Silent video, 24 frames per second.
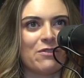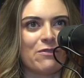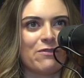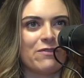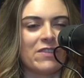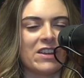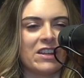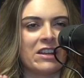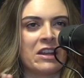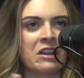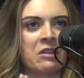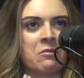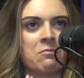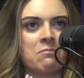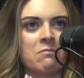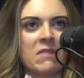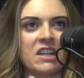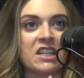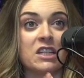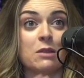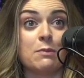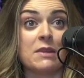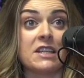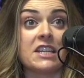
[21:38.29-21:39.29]
and
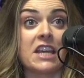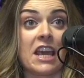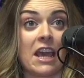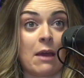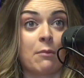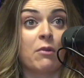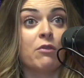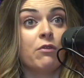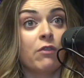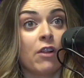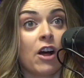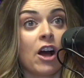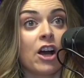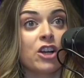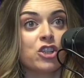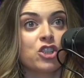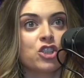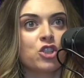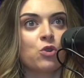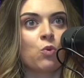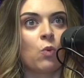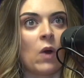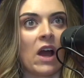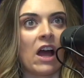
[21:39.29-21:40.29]
meant to be camouflaged
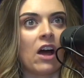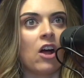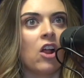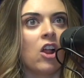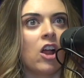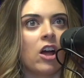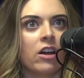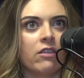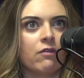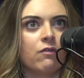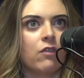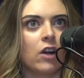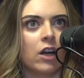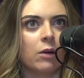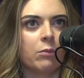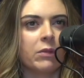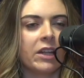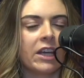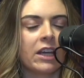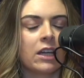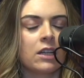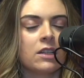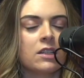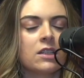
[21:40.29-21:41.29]
well on
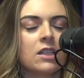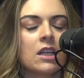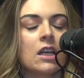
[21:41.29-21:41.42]
farmland.